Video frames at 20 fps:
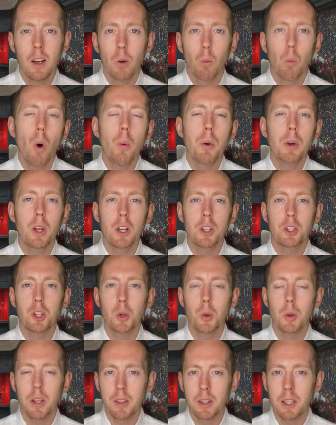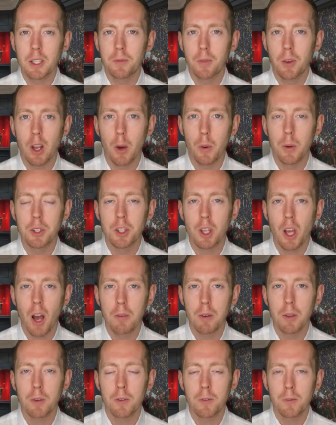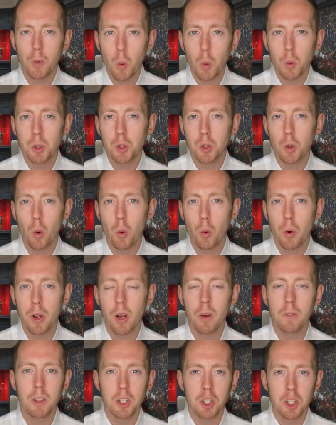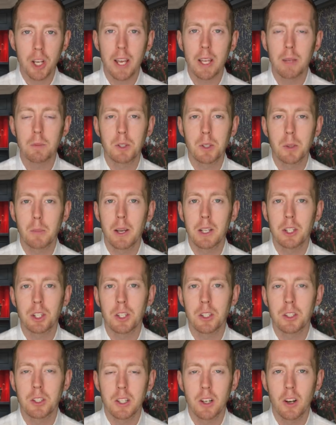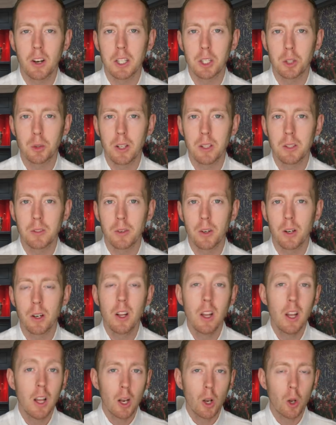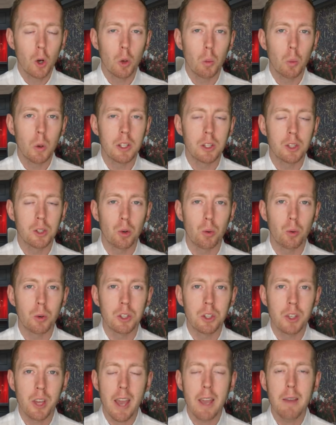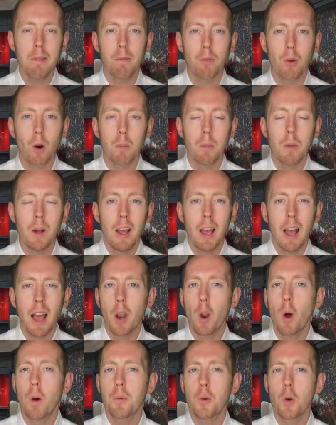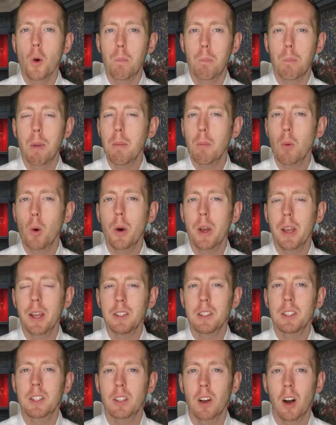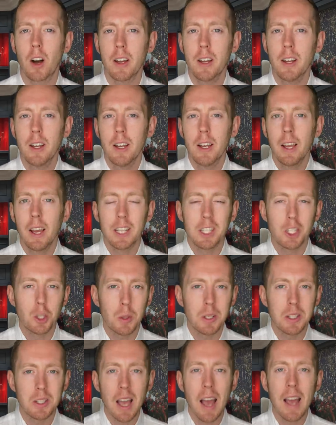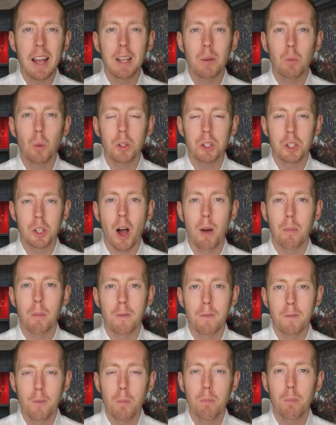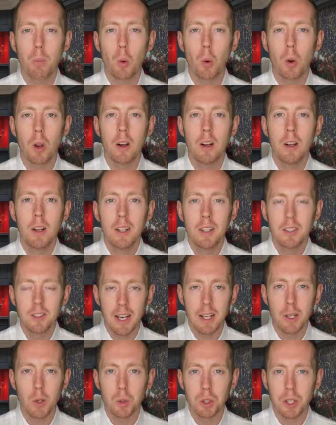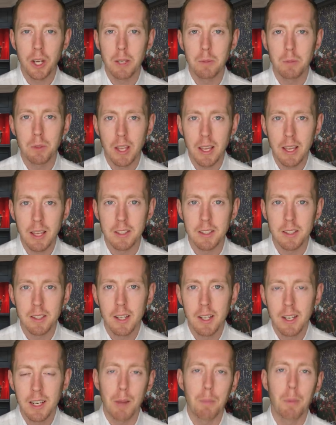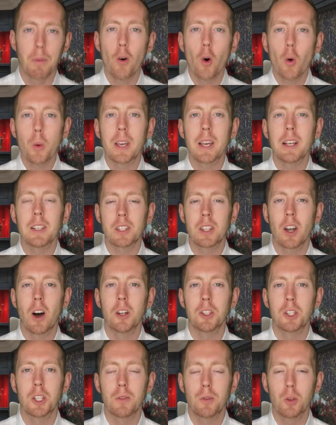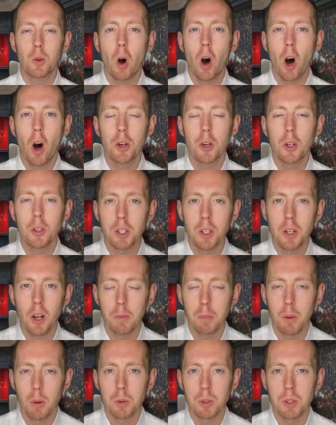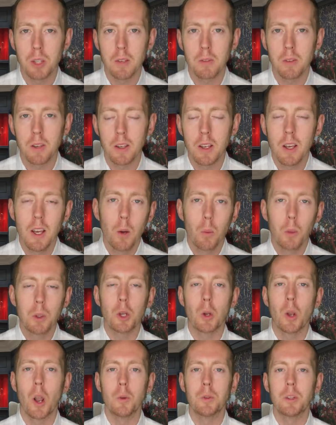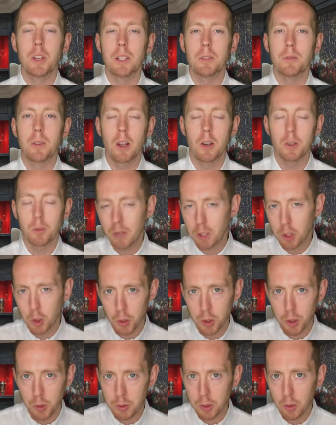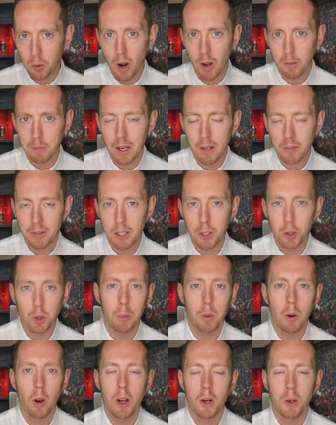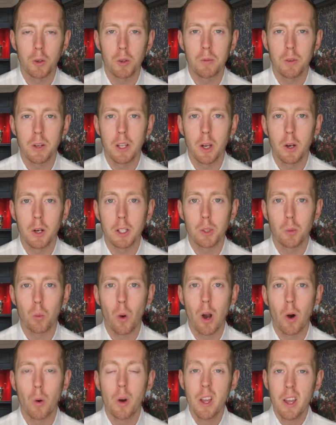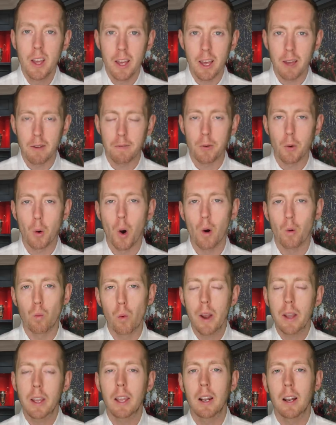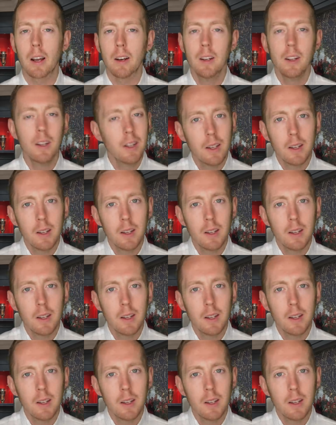What we're going to do in this video is cover the full story of the James to Manchester United transfer, look at where the stories came from and offer you a bit more insight into exactly what type of footballer Daniel James is. Now before we get started, if you are new to United People's TV, we do loads of these videos, make sure you subscribe down there, drop a like on the video as well if you're a regular.